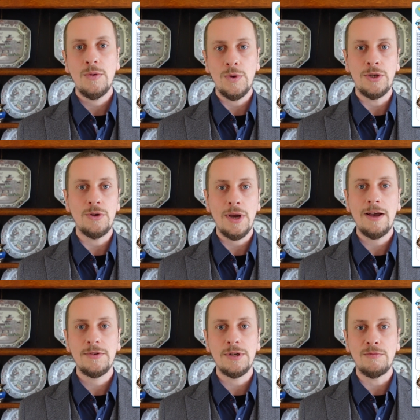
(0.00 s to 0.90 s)
we do
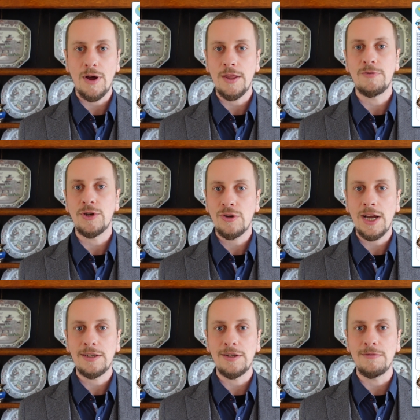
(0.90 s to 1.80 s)
have some rather
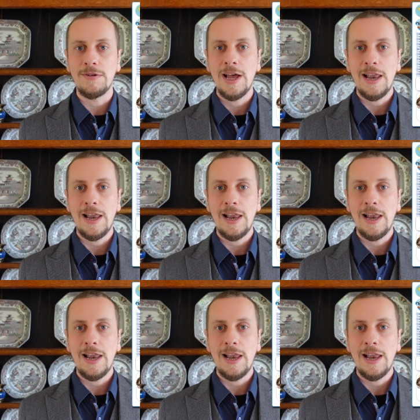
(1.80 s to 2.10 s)
attractive